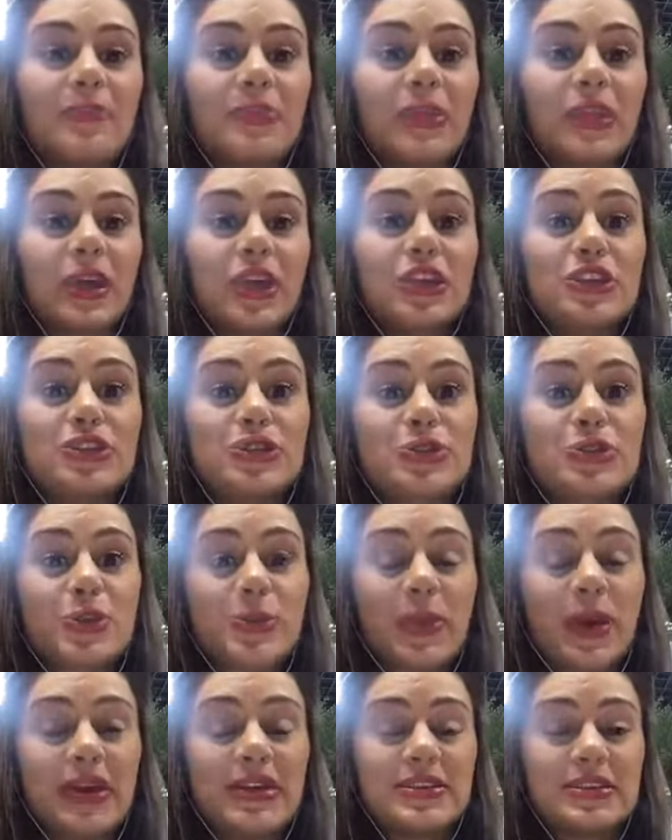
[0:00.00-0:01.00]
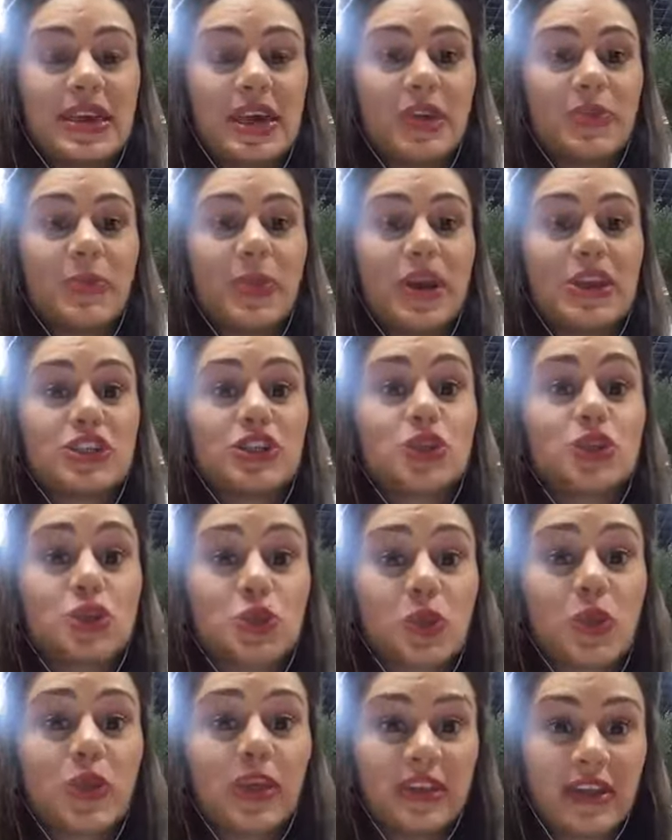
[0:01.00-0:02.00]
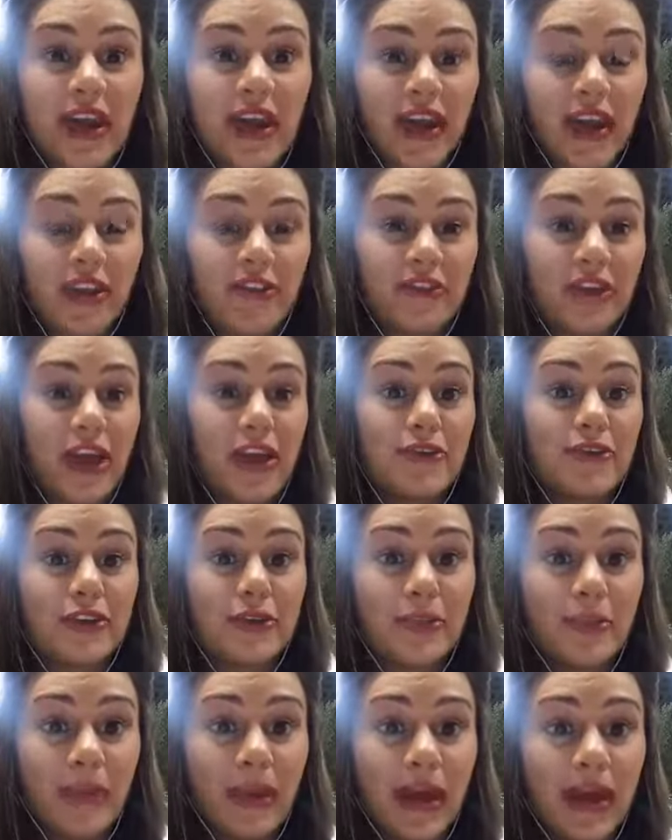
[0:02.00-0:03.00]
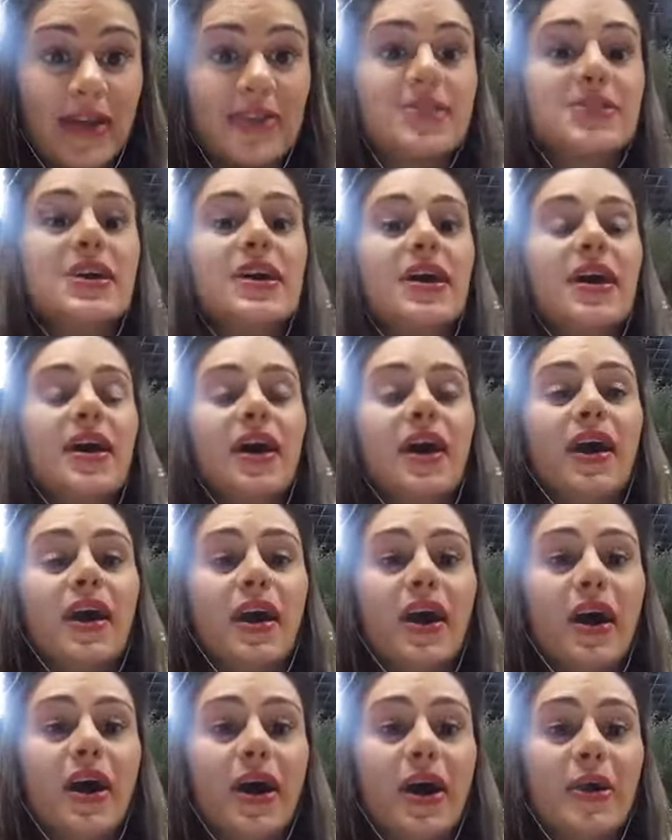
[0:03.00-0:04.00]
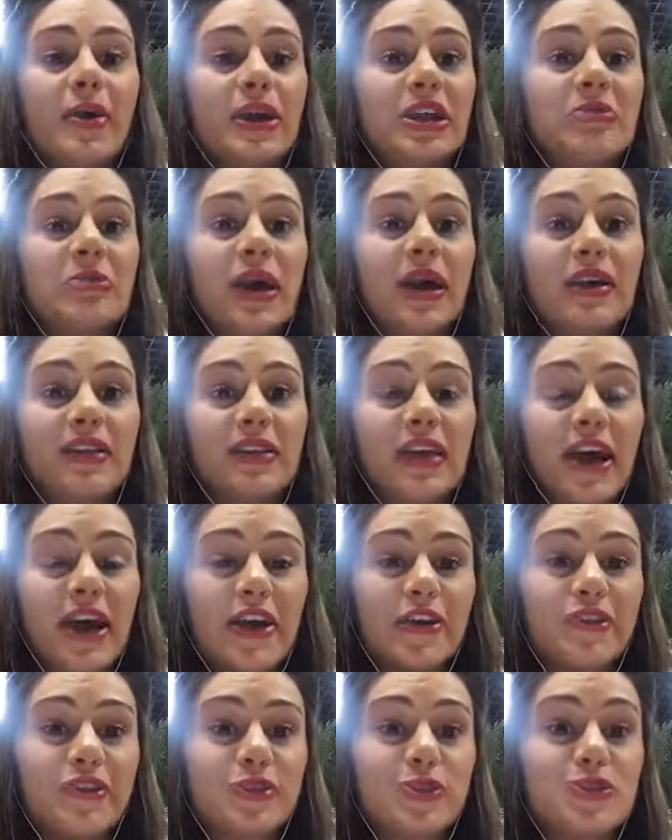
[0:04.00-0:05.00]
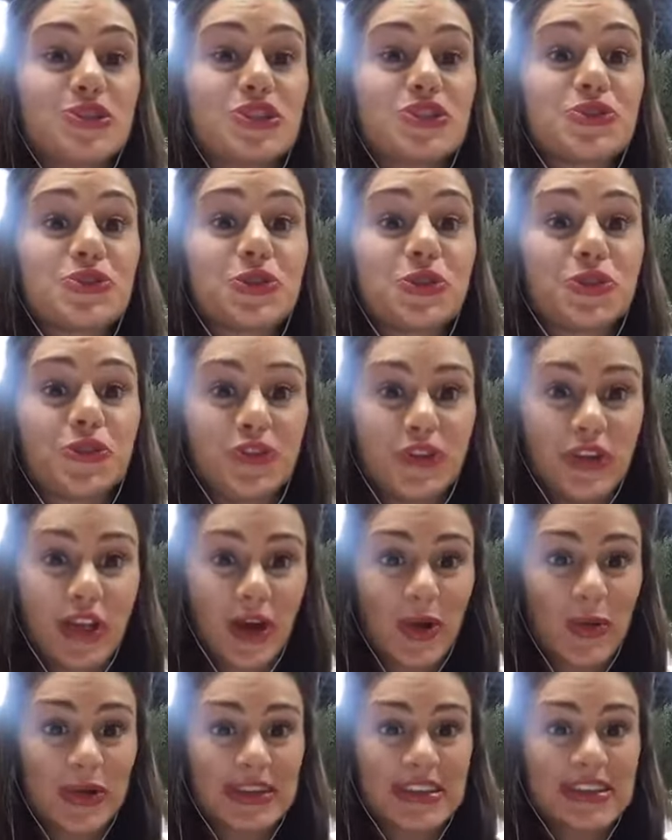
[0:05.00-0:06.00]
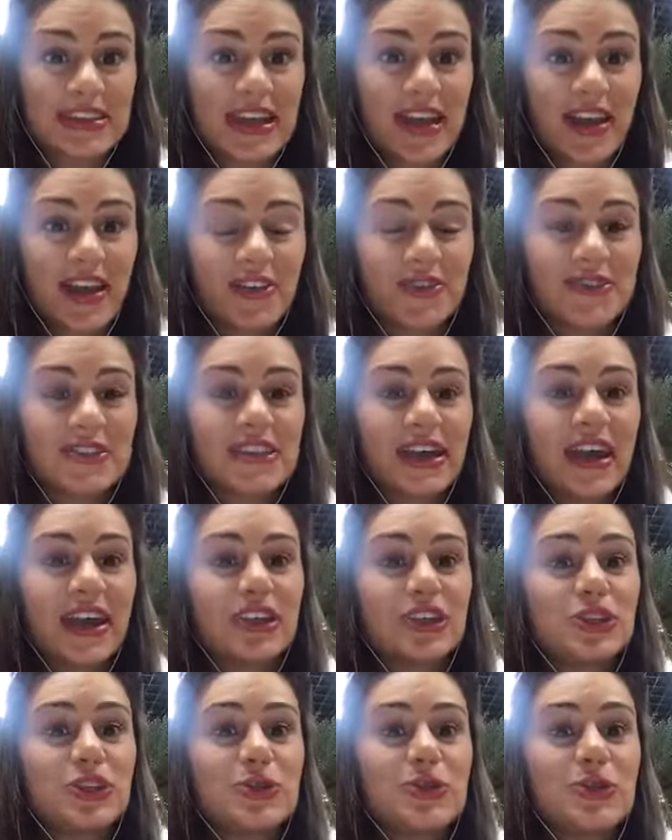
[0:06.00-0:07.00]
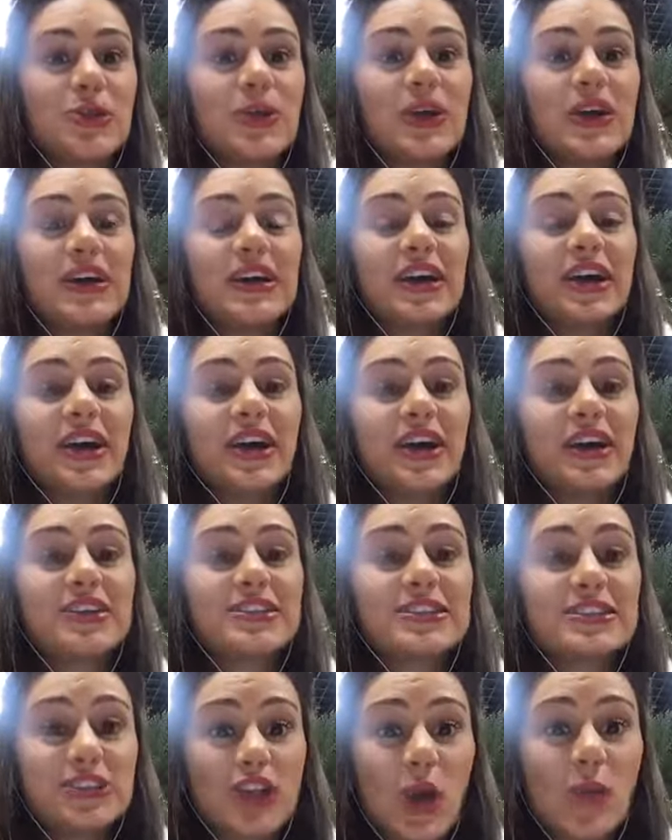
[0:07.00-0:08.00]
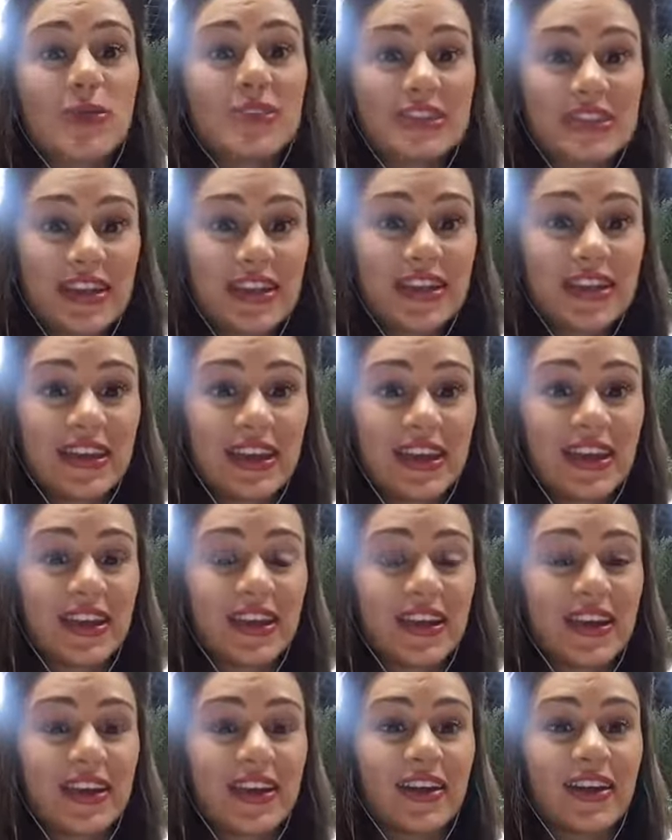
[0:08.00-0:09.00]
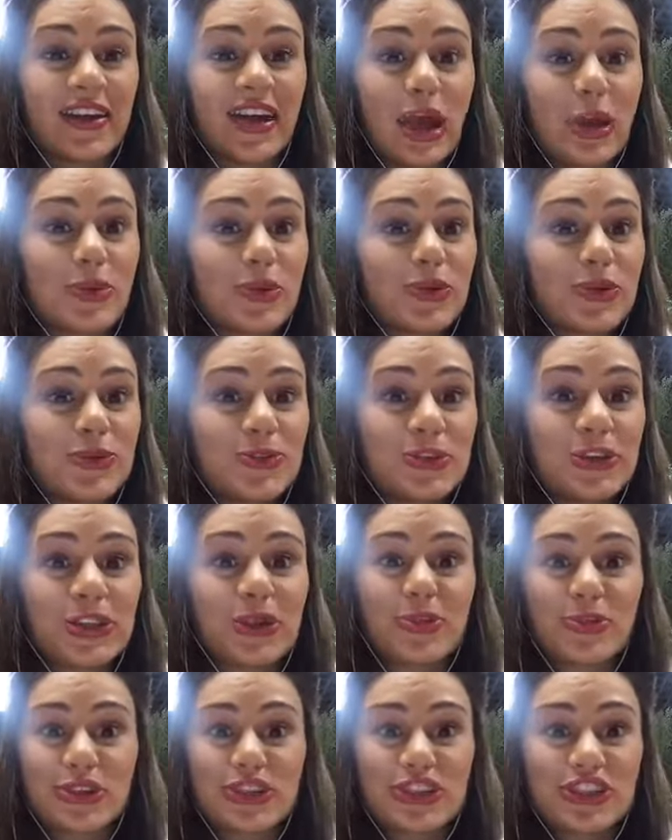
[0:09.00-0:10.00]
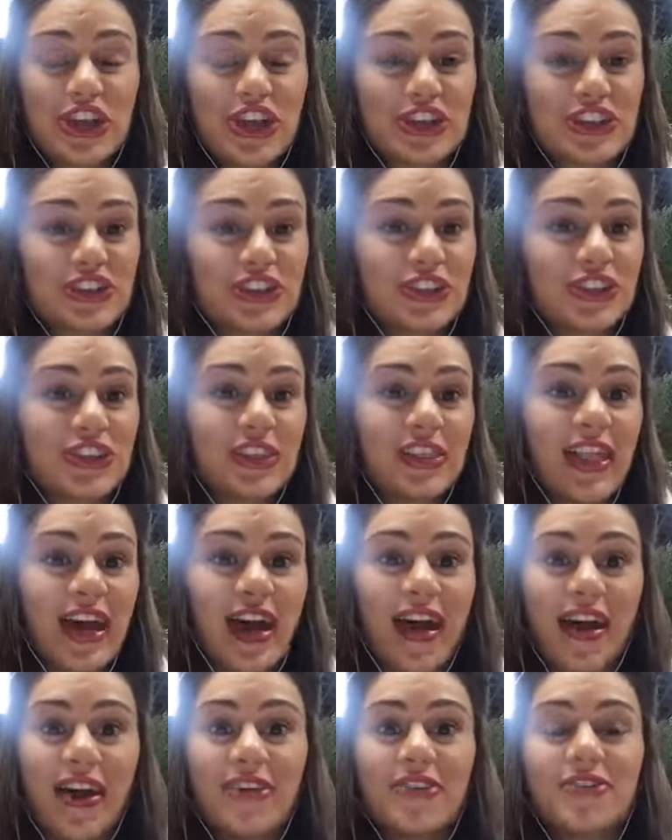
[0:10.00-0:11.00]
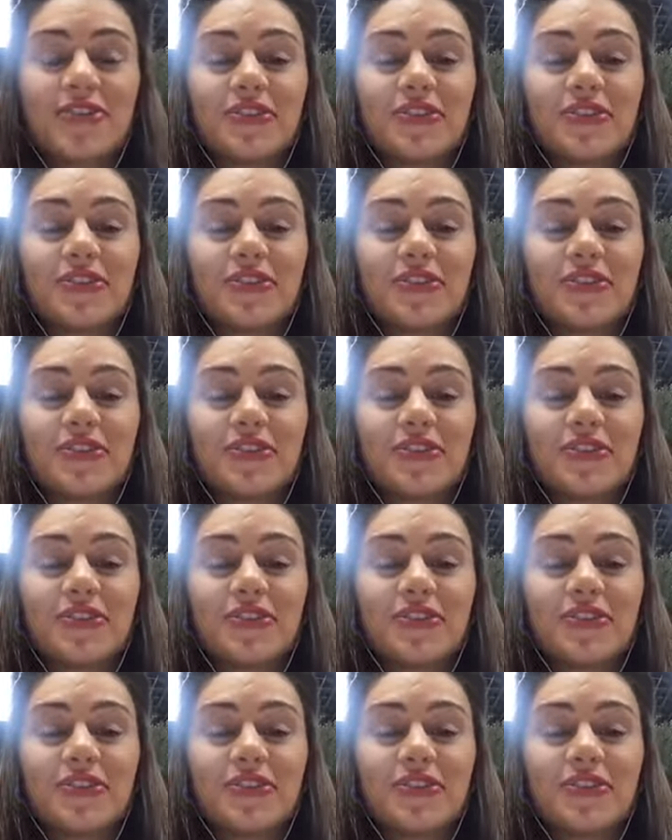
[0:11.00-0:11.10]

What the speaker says: instrument and best tool that I have ever met in my life to just fulfill ourselves and to stop seeking approval, appreciation, love,